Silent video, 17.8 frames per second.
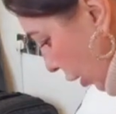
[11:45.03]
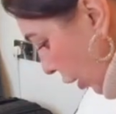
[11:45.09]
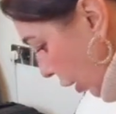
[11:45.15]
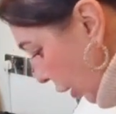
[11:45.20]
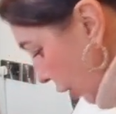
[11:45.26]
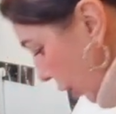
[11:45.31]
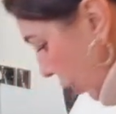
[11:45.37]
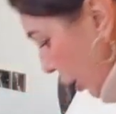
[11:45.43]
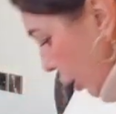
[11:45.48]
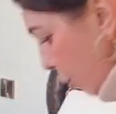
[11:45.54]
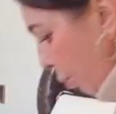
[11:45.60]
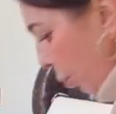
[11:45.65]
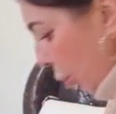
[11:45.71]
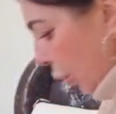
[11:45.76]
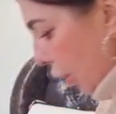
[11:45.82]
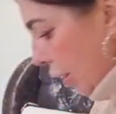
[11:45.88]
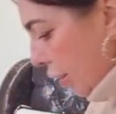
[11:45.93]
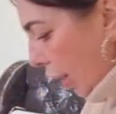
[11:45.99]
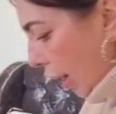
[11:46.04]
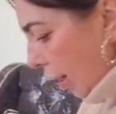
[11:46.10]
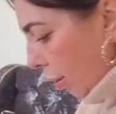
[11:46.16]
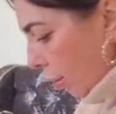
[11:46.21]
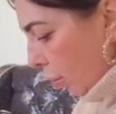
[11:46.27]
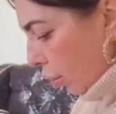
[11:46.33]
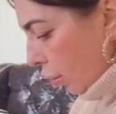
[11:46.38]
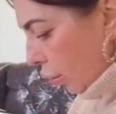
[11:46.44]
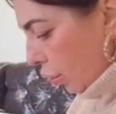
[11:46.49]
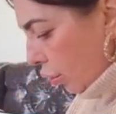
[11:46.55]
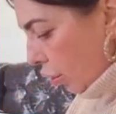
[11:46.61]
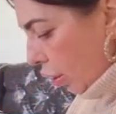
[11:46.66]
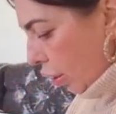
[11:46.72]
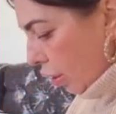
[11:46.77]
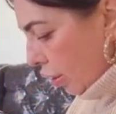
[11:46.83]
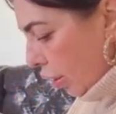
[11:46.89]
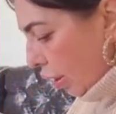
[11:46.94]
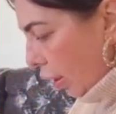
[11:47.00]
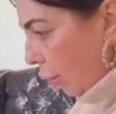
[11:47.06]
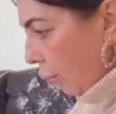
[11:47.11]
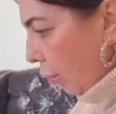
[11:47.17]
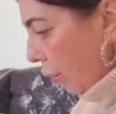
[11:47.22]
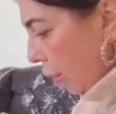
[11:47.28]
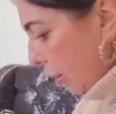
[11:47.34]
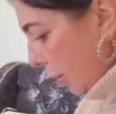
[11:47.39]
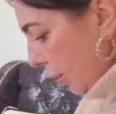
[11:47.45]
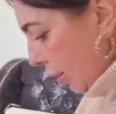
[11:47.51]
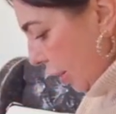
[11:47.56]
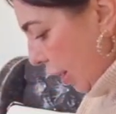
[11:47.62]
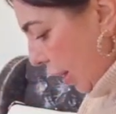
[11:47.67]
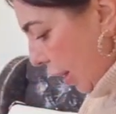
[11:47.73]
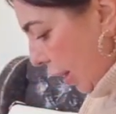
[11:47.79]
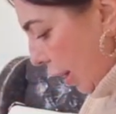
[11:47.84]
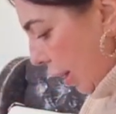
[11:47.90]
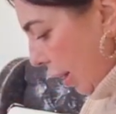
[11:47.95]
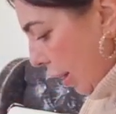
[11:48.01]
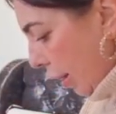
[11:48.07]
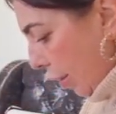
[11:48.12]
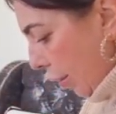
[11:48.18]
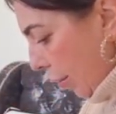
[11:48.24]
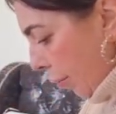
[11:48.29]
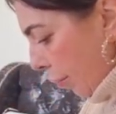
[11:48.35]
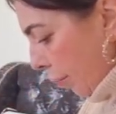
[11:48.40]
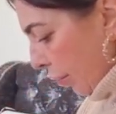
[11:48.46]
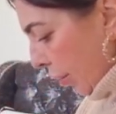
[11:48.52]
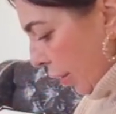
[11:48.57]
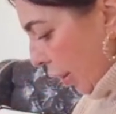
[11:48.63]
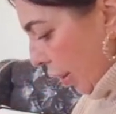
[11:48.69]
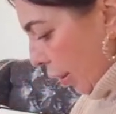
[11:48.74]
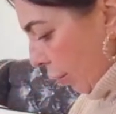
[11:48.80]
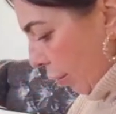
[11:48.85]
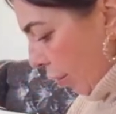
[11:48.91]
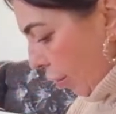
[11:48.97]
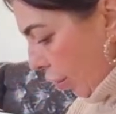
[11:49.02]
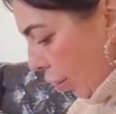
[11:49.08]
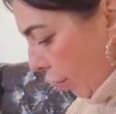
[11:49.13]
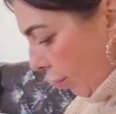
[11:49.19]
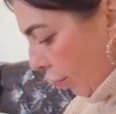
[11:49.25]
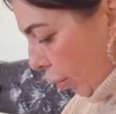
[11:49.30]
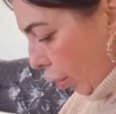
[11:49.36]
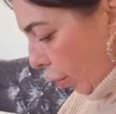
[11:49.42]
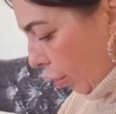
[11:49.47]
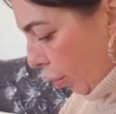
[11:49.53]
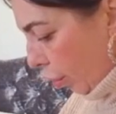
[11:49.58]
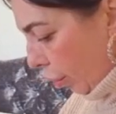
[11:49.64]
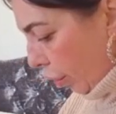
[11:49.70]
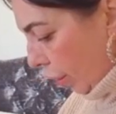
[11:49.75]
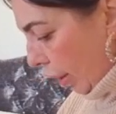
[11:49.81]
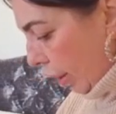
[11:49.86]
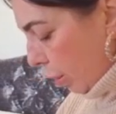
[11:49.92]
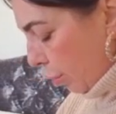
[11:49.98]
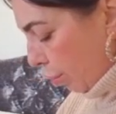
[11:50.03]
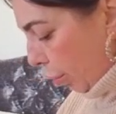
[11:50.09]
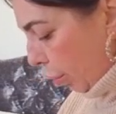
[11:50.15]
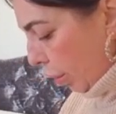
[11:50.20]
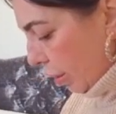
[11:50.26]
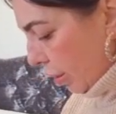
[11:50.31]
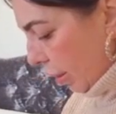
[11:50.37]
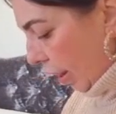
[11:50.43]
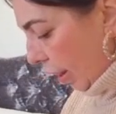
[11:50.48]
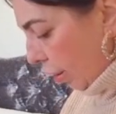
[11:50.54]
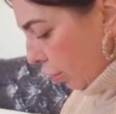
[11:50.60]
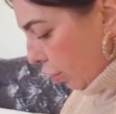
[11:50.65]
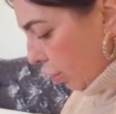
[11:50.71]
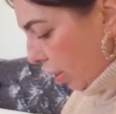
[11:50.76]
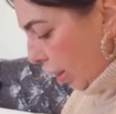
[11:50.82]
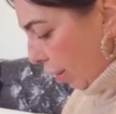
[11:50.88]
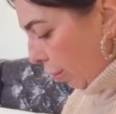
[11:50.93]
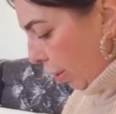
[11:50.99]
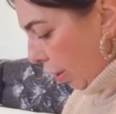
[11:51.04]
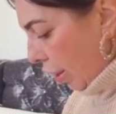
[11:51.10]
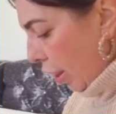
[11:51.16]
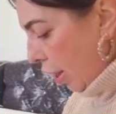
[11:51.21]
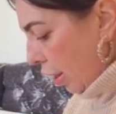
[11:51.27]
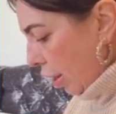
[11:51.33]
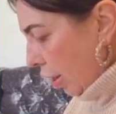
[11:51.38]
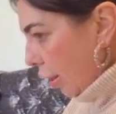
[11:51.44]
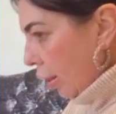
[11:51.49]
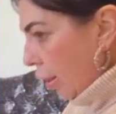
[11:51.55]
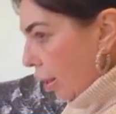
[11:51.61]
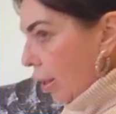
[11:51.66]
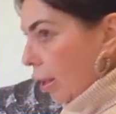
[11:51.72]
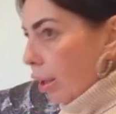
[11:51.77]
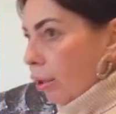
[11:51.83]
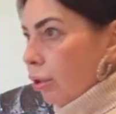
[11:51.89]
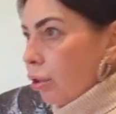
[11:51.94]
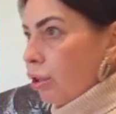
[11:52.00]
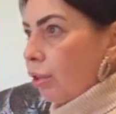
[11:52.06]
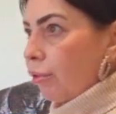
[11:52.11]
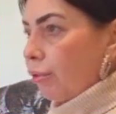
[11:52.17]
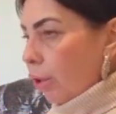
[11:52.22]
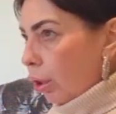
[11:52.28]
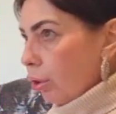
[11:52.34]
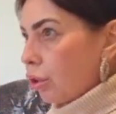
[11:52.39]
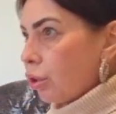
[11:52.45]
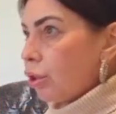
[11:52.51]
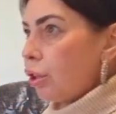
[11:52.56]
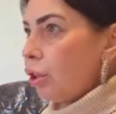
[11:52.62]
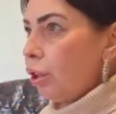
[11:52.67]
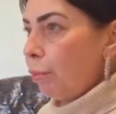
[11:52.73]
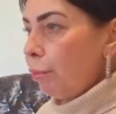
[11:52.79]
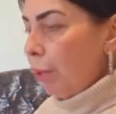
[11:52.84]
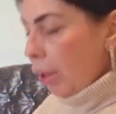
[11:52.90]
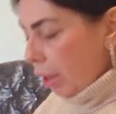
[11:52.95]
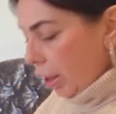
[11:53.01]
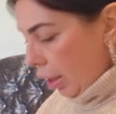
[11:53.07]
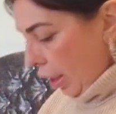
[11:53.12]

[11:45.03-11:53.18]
And these bunny tails. So I want to see whether I've got to cut these bunny tails down. Because I've got some